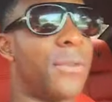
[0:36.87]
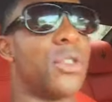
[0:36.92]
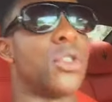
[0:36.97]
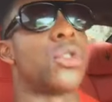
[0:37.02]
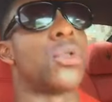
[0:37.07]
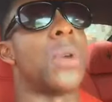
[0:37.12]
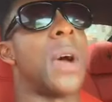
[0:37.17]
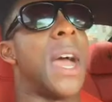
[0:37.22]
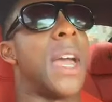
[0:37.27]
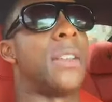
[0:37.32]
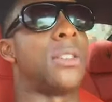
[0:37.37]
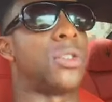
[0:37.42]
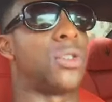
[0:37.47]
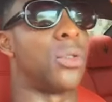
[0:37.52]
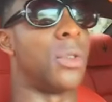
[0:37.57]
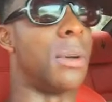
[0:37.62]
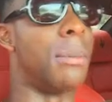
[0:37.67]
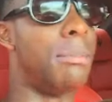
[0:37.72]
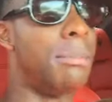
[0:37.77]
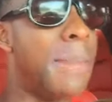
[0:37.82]
You're trying
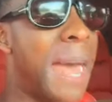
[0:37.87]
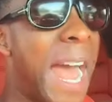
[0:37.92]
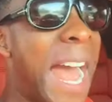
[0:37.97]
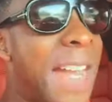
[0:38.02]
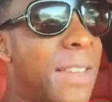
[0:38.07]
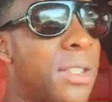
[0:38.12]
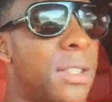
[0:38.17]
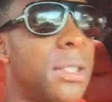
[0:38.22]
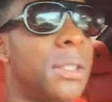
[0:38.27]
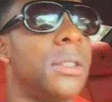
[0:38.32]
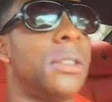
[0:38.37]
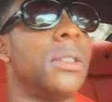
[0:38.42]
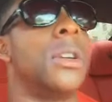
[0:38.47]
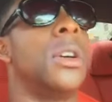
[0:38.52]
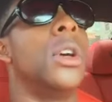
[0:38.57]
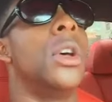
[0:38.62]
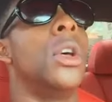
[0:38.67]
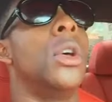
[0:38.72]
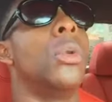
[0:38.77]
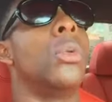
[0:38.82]
to imagine
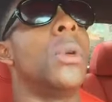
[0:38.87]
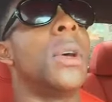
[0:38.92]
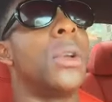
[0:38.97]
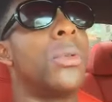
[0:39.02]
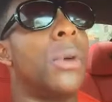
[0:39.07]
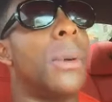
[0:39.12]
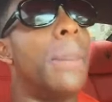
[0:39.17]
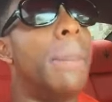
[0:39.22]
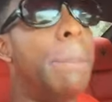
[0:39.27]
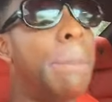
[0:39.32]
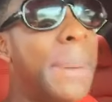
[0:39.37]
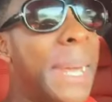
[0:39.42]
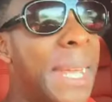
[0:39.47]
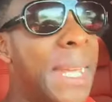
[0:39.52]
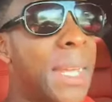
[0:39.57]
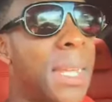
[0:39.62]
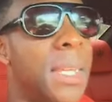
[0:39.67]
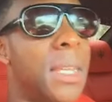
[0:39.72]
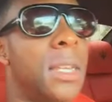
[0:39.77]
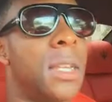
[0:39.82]
what it would
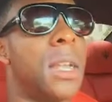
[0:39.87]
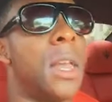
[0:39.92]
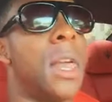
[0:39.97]
be